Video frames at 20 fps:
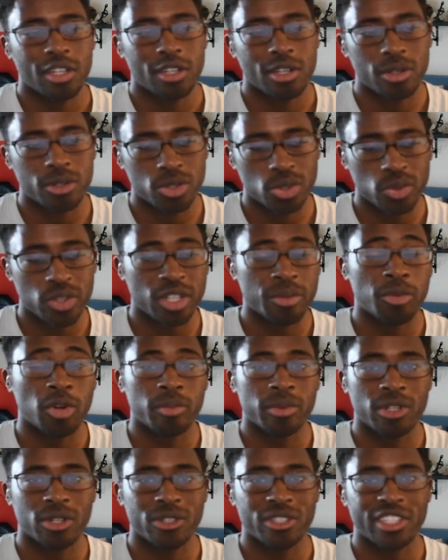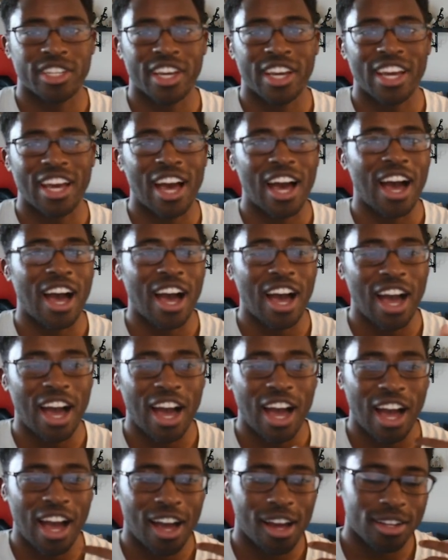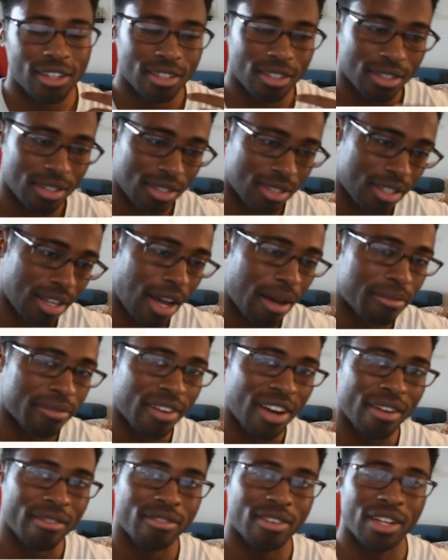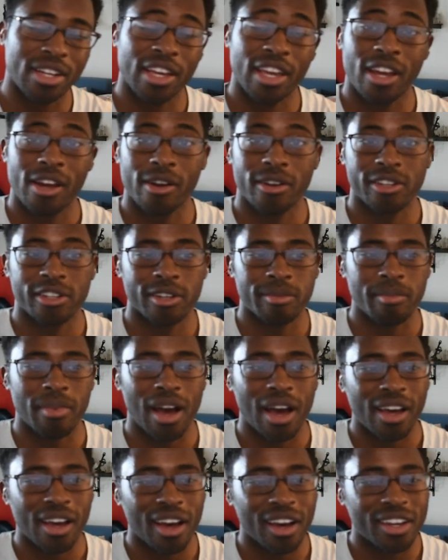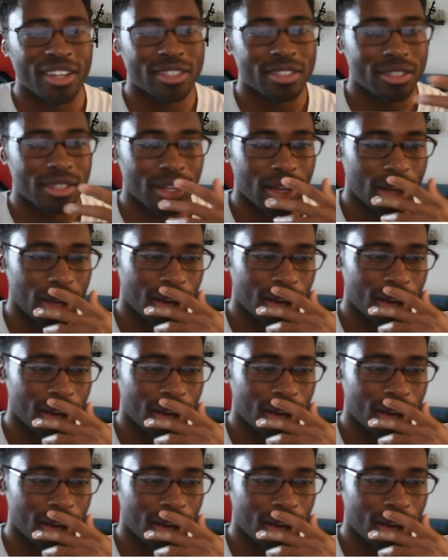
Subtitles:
Kozuki Momonosuke, top 5 written character in my eyes.